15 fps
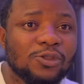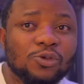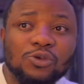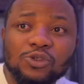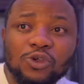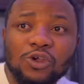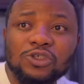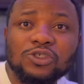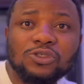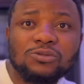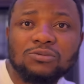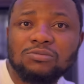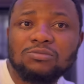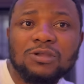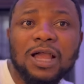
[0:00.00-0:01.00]
to
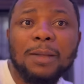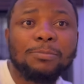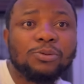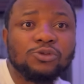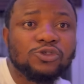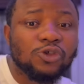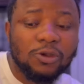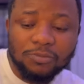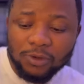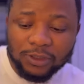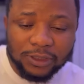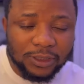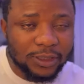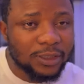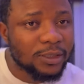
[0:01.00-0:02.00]
just kaput
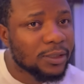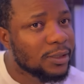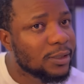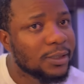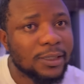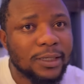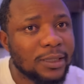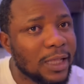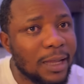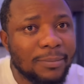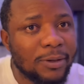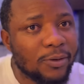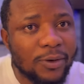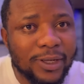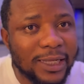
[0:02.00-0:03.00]
somebody. That
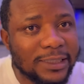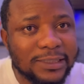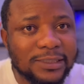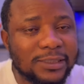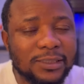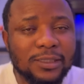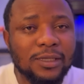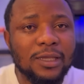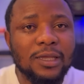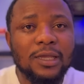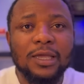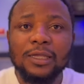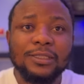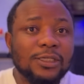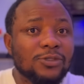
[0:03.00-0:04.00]
be ruggedity.
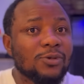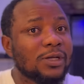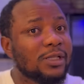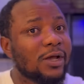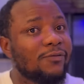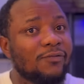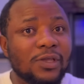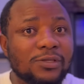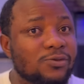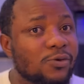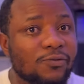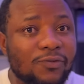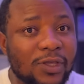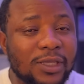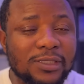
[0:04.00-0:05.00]
This one are face
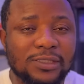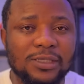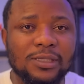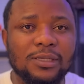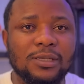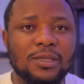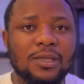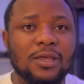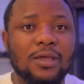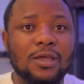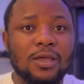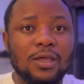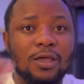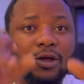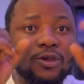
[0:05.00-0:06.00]
to face.
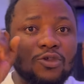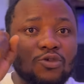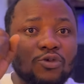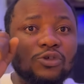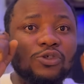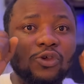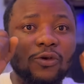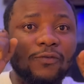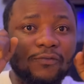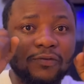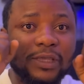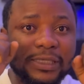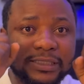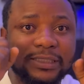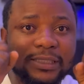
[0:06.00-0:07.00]
Use your
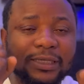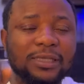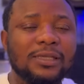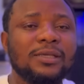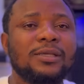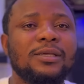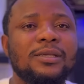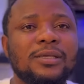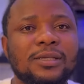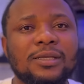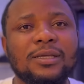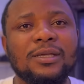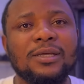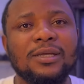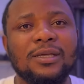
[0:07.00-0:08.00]
fist.
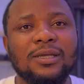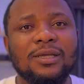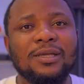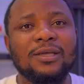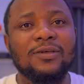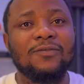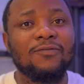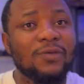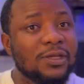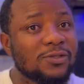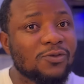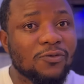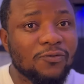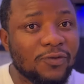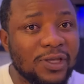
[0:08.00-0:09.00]

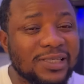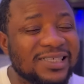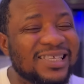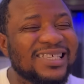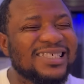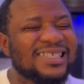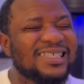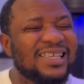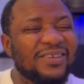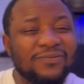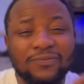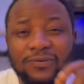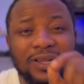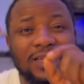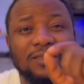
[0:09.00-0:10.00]
faith to faith is
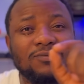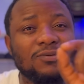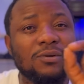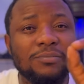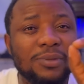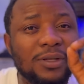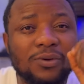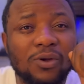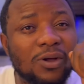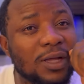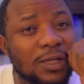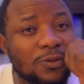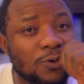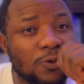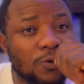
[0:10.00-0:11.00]
different from being
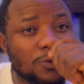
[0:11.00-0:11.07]
rugged.